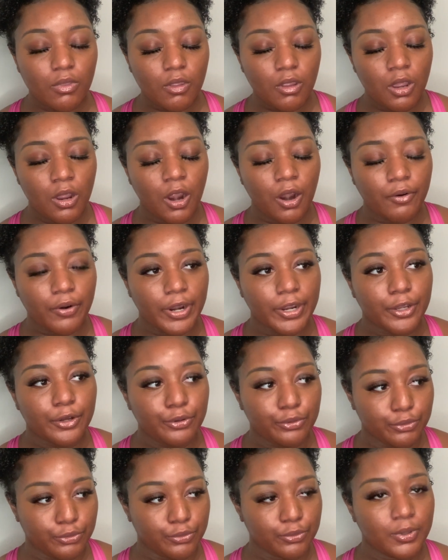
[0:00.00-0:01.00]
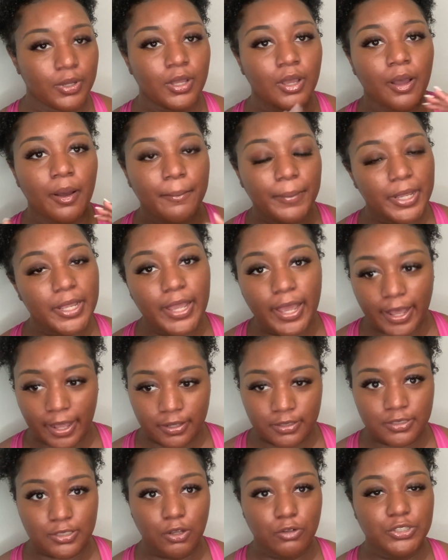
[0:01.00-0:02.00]
All right, cool. But
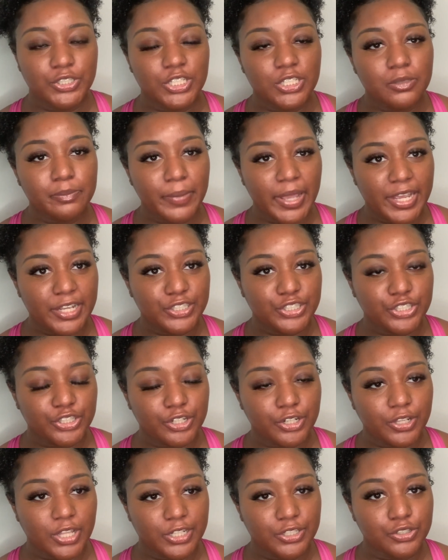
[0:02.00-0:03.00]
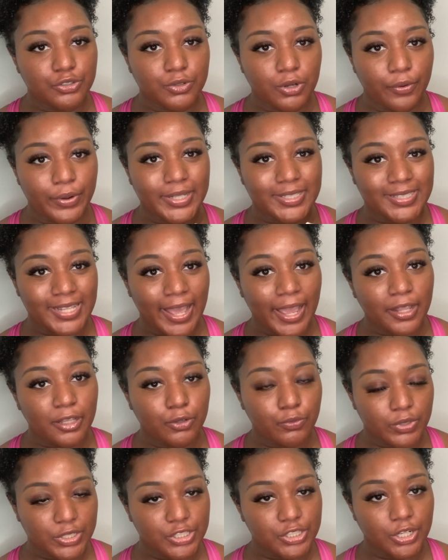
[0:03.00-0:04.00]
yeah, so just make sure that you know exactly
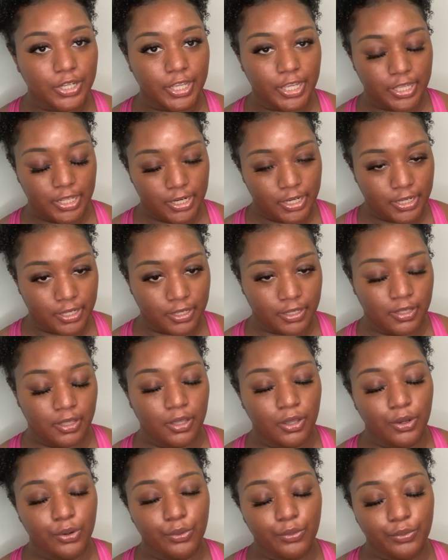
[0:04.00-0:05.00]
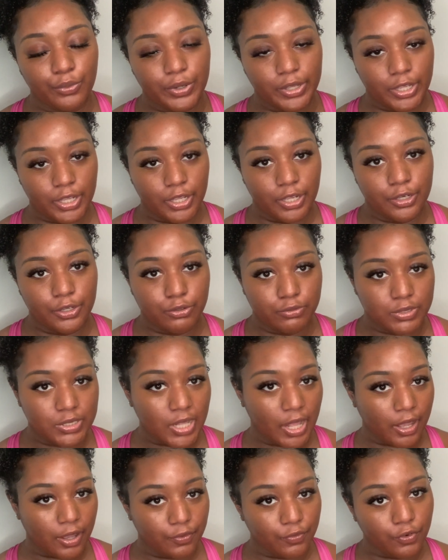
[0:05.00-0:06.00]
what you're getting when you
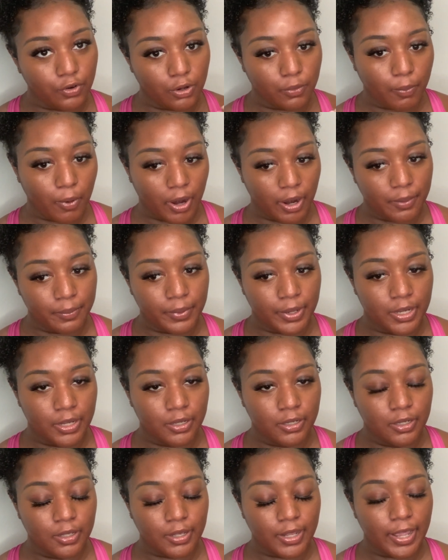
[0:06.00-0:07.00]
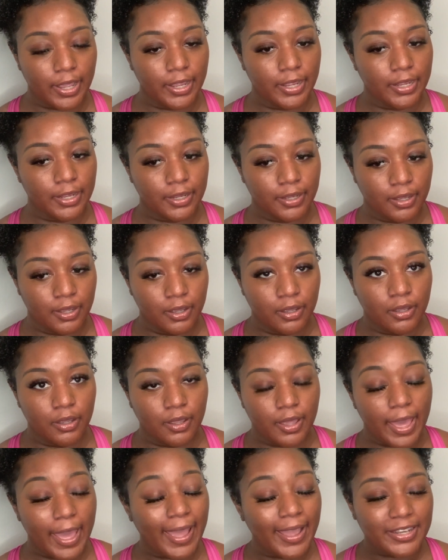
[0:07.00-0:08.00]
sign for an apartment. Like,
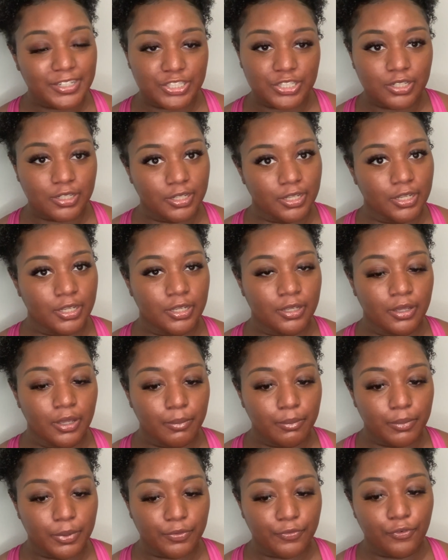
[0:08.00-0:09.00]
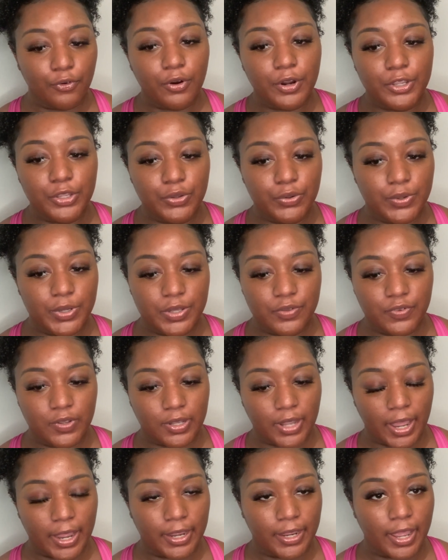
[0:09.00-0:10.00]
actually, before you even
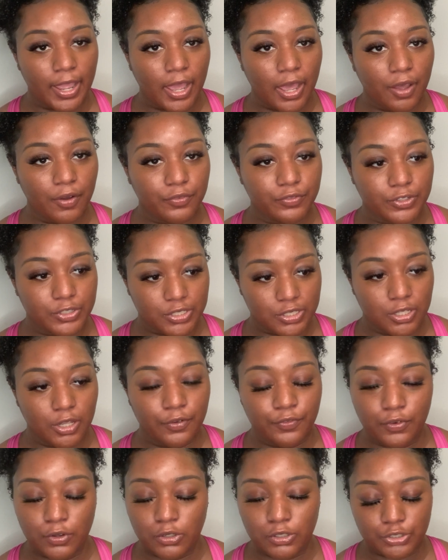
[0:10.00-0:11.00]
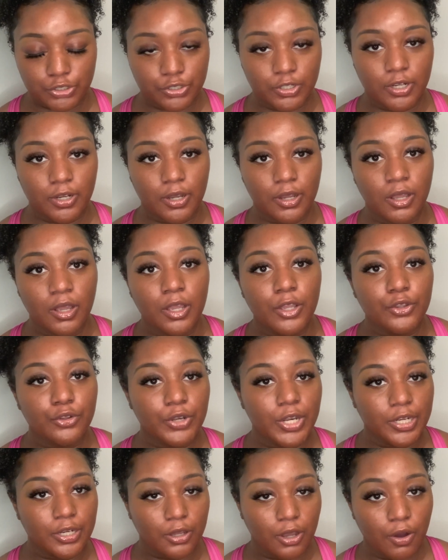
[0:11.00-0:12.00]
like have your stuff on the truck, you
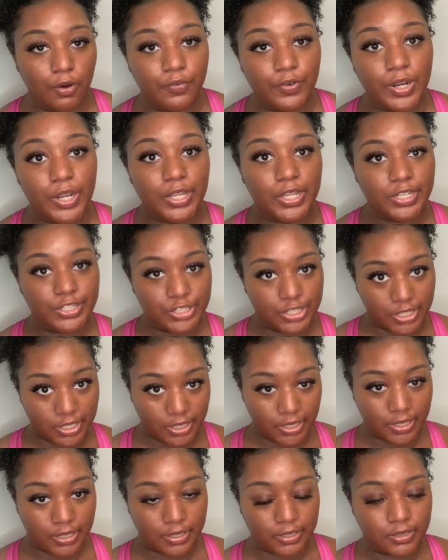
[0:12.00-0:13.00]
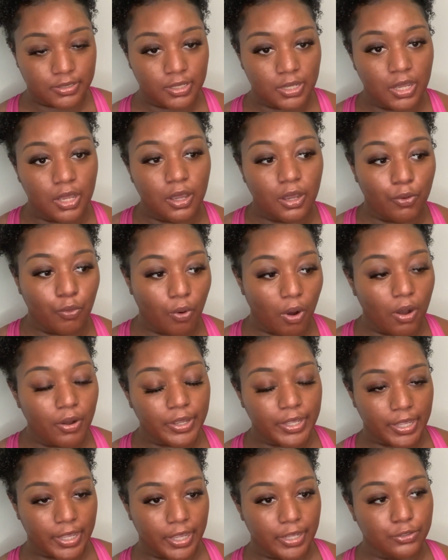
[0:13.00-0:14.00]
need to go over there, get your keys,
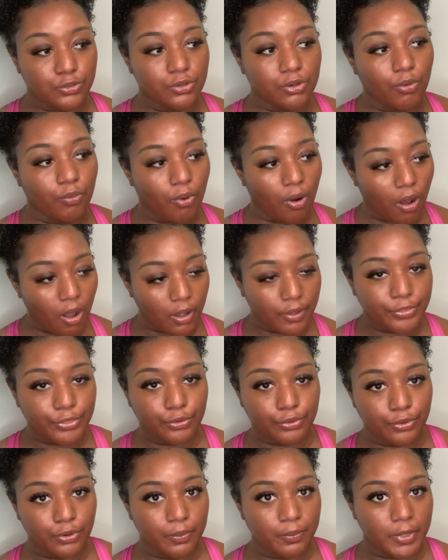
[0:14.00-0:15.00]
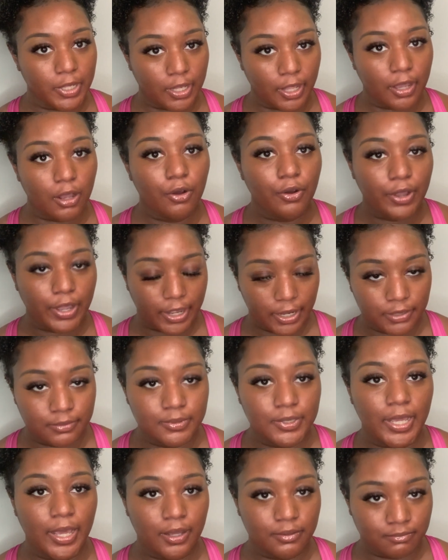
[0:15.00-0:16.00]
walk in, do a walkthrough, and be like, okay,
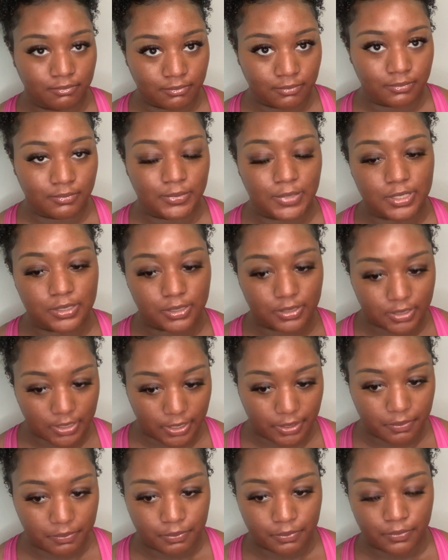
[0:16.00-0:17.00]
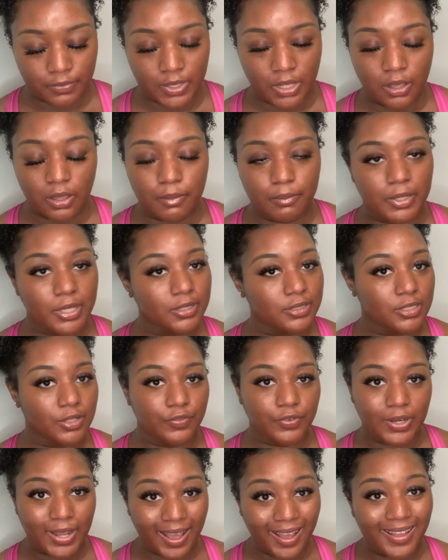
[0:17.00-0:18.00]
yeah, this is it. Because
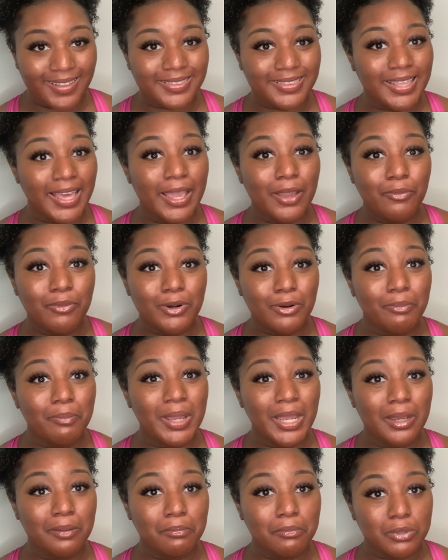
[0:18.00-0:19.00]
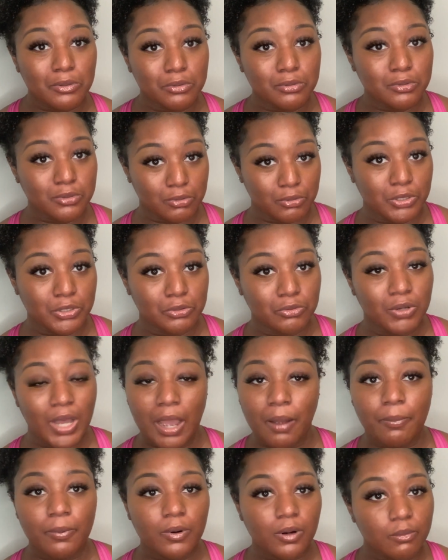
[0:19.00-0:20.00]
if not, they will bamboozle you.
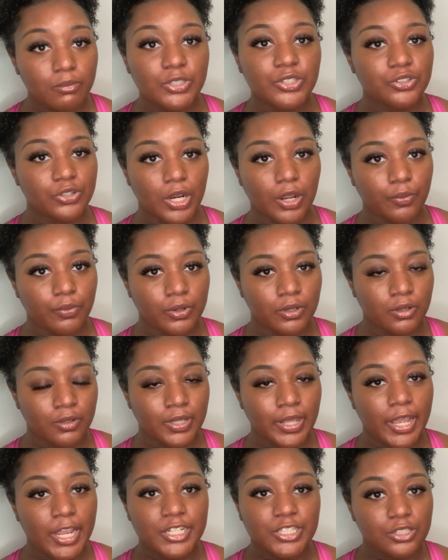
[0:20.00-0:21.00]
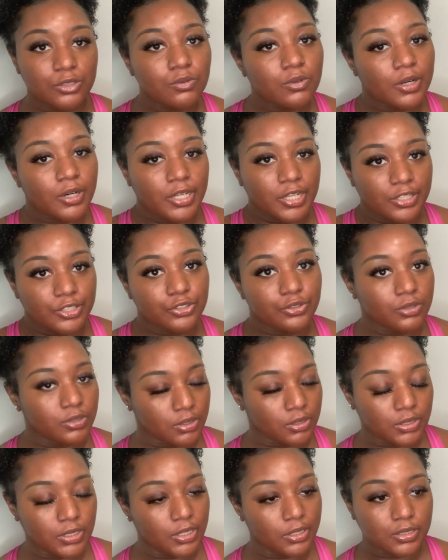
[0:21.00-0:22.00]
I promise you they will. They just want to get you
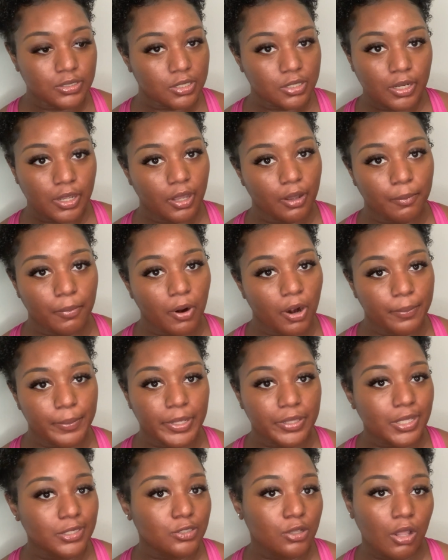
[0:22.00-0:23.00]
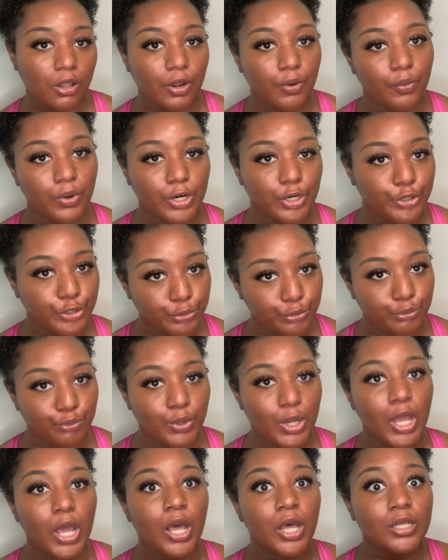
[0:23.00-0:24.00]
into their apartment. That's all they want to do.
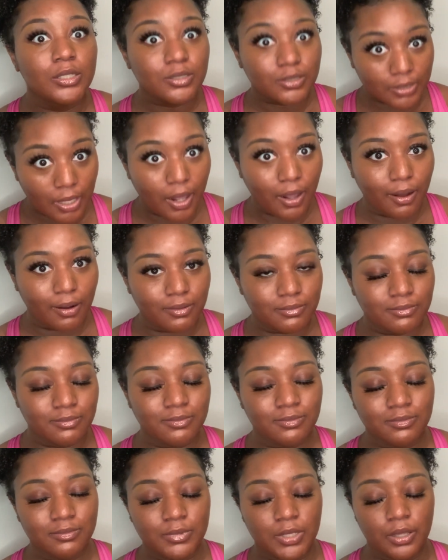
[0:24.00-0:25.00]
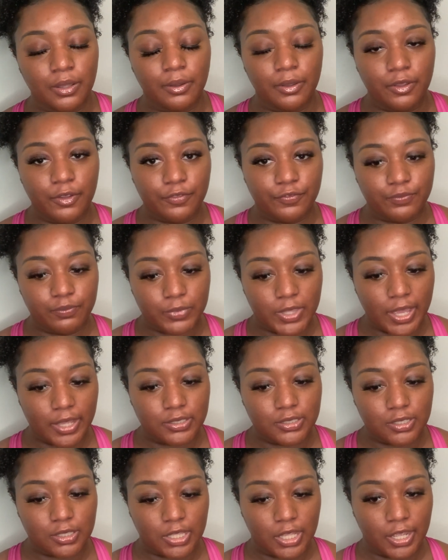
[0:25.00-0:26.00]
So
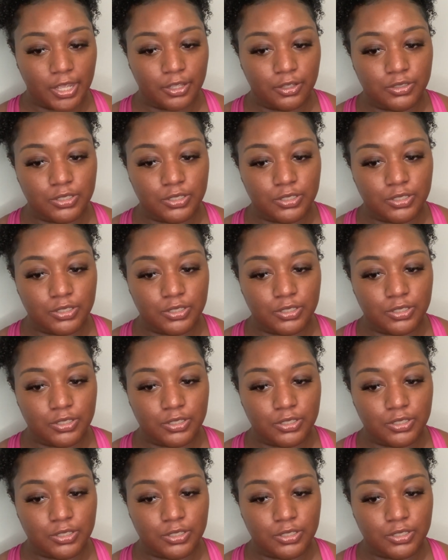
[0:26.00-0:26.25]
that's the thing.